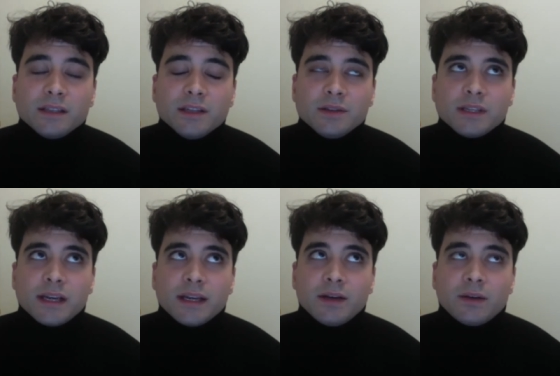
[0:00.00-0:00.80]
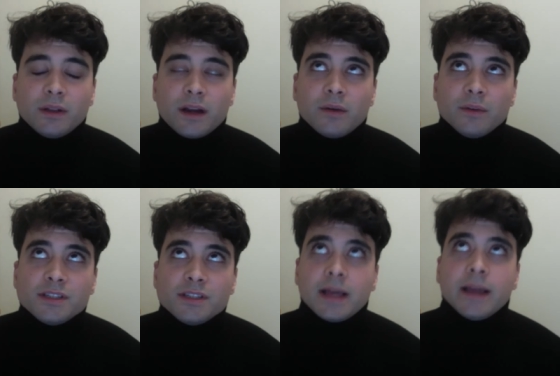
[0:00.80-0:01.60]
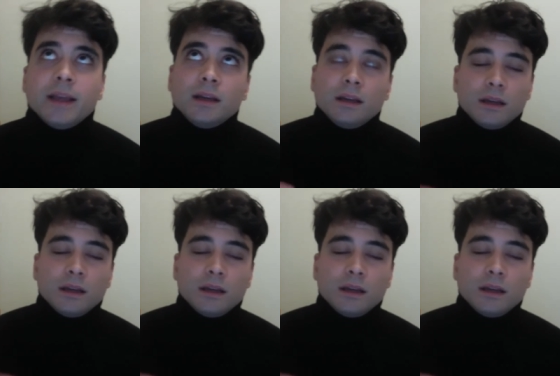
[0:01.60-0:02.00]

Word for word: that you said earlier, which is like,